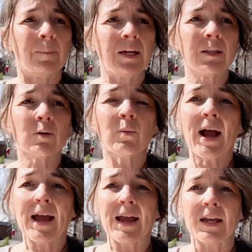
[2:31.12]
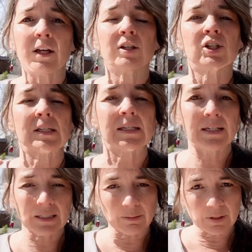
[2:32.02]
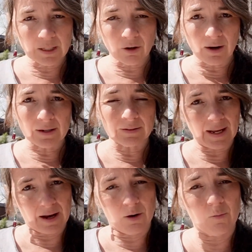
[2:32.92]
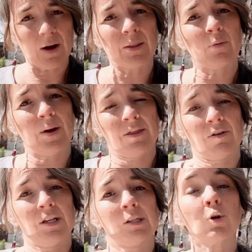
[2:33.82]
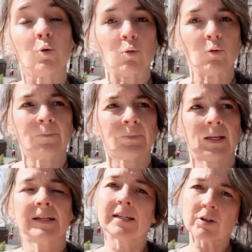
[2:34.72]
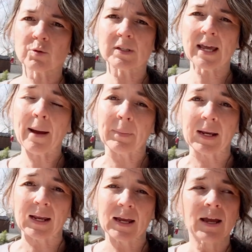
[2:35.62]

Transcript: Either way, just get them in the ground now while the weather is cool. Because here's what's happening.